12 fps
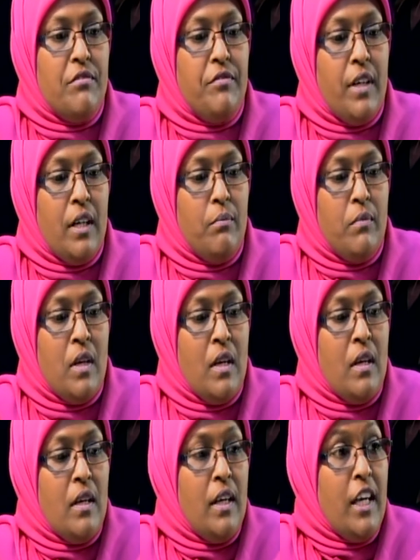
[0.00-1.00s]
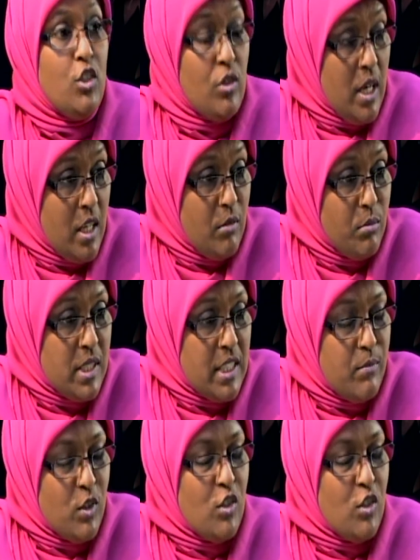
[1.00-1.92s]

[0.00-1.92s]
of educating Muslims?